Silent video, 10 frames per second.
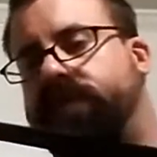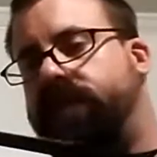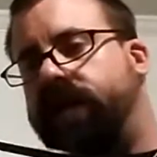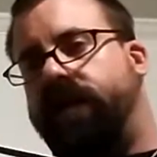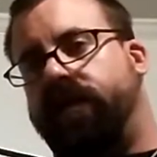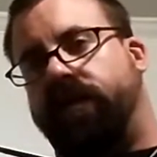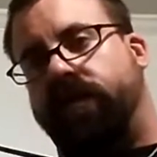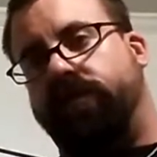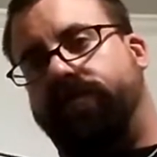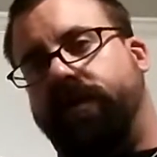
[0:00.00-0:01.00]
It's got
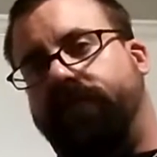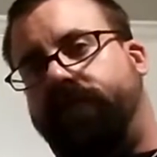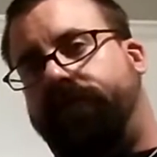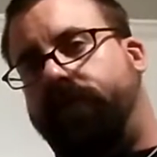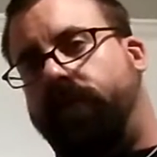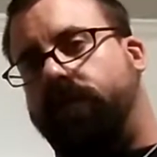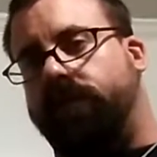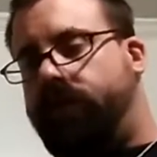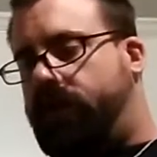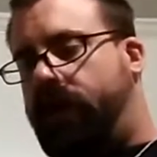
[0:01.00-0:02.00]
a little bit of a
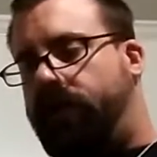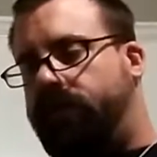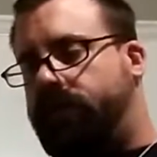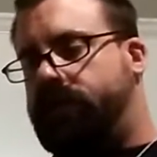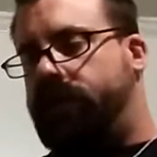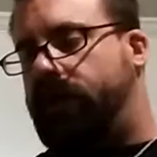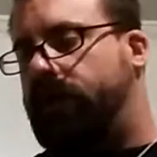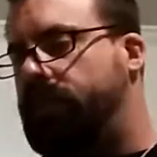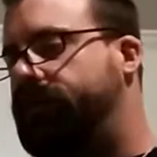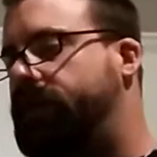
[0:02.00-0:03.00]
fuller. You can't really see
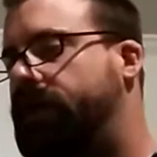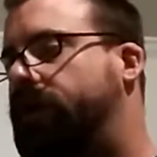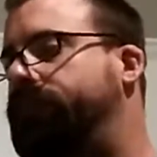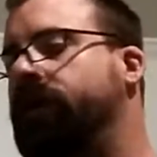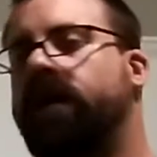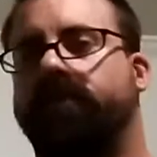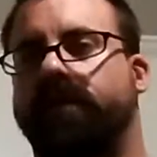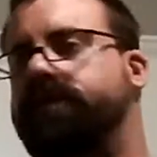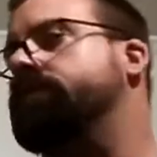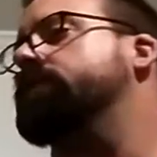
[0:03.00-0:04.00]
it on the video,
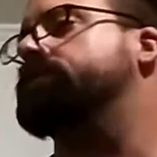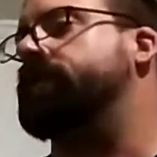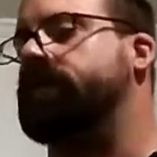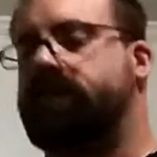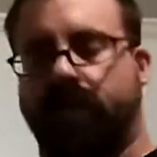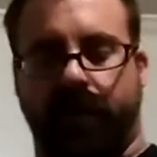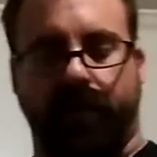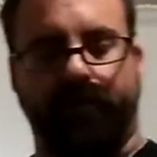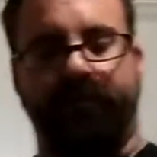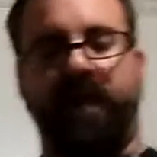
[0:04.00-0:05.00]
but trust me, it's
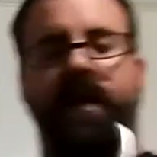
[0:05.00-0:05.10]
there.